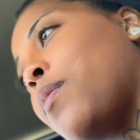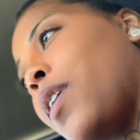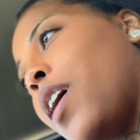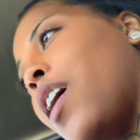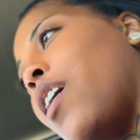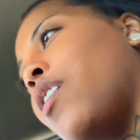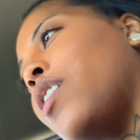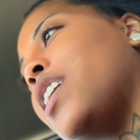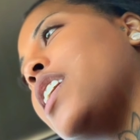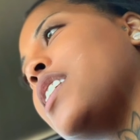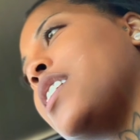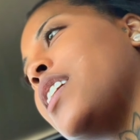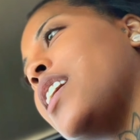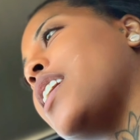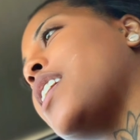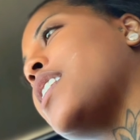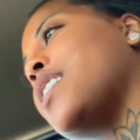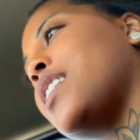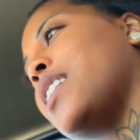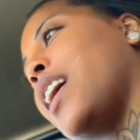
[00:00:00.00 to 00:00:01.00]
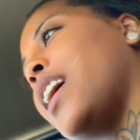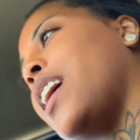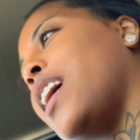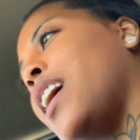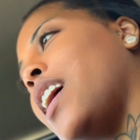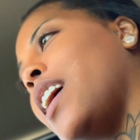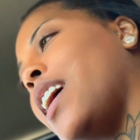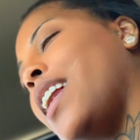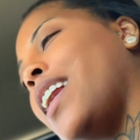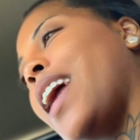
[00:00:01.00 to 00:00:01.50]
bro, this nigga
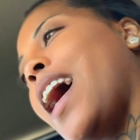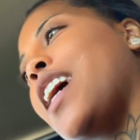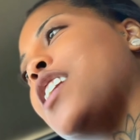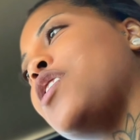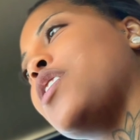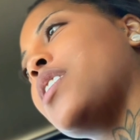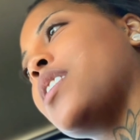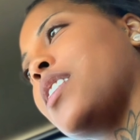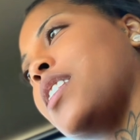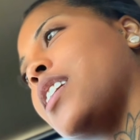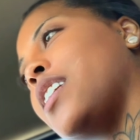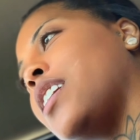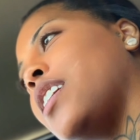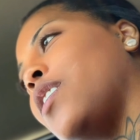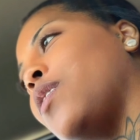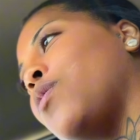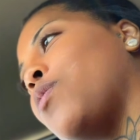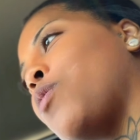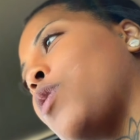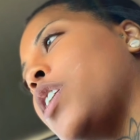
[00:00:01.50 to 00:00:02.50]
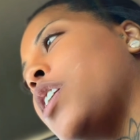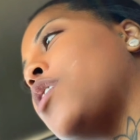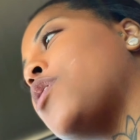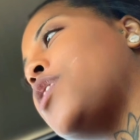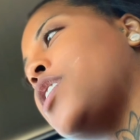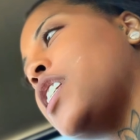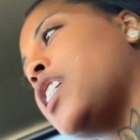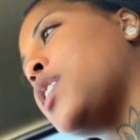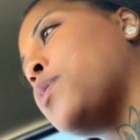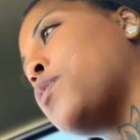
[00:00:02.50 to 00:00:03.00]
said, and not just the real
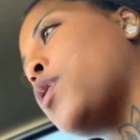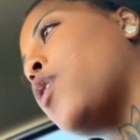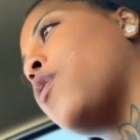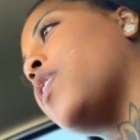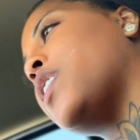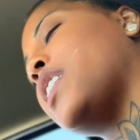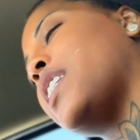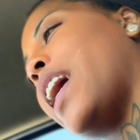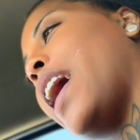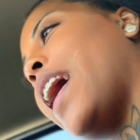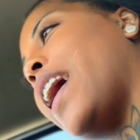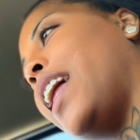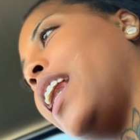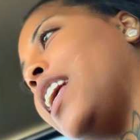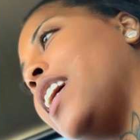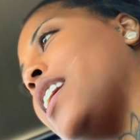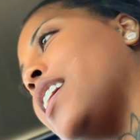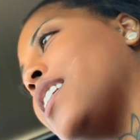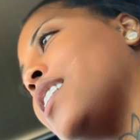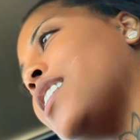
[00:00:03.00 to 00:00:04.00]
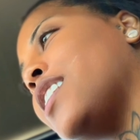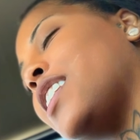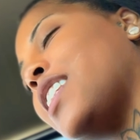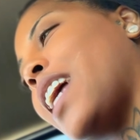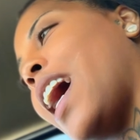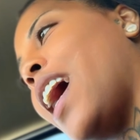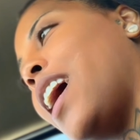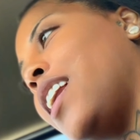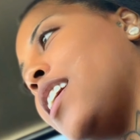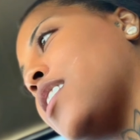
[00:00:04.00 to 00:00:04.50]
G's moving silent,
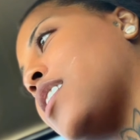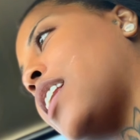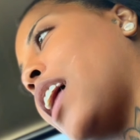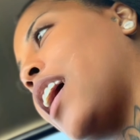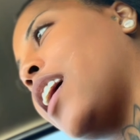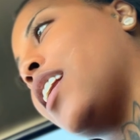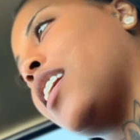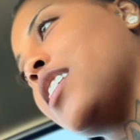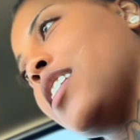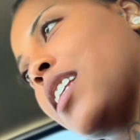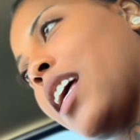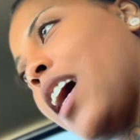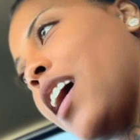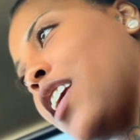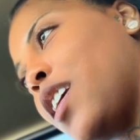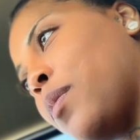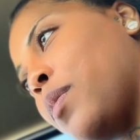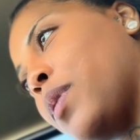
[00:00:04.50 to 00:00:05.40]
silence like lasagna,